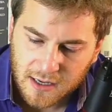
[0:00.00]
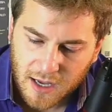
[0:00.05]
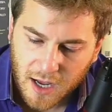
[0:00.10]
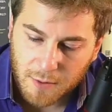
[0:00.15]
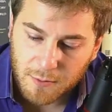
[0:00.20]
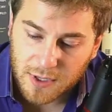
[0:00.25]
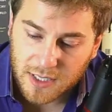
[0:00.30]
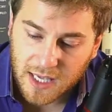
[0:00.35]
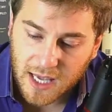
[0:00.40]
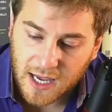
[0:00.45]

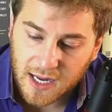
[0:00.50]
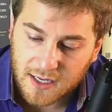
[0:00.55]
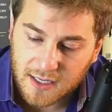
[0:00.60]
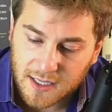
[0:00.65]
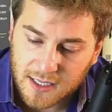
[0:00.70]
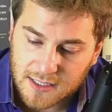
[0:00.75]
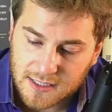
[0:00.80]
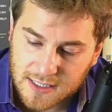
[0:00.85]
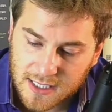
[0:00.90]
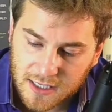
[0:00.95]
and we can
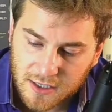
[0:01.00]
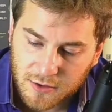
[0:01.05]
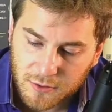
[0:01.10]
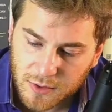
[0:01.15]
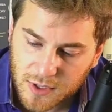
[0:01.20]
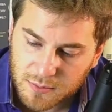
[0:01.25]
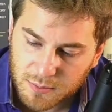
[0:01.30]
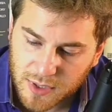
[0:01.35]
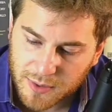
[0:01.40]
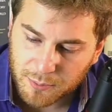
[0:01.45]

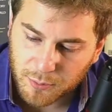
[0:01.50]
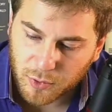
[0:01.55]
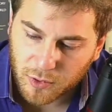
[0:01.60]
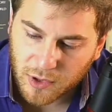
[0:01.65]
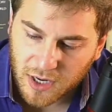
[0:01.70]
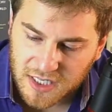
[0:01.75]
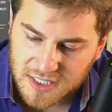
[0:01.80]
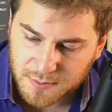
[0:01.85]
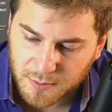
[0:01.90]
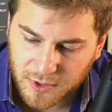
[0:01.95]
continue and be
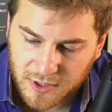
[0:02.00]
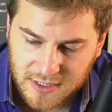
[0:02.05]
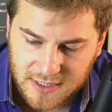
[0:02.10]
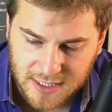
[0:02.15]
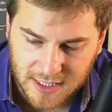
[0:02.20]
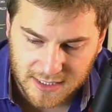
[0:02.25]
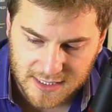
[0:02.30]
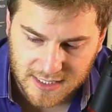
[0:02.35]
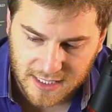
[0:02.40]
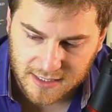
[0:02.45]
prosperous,
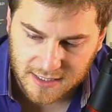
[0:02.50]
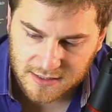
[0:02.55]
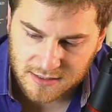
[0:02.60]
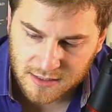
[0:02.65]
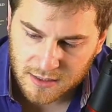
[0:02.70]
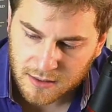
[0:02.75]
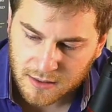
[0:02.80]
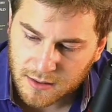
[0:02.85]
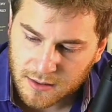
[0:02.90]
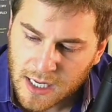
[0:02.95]
he says.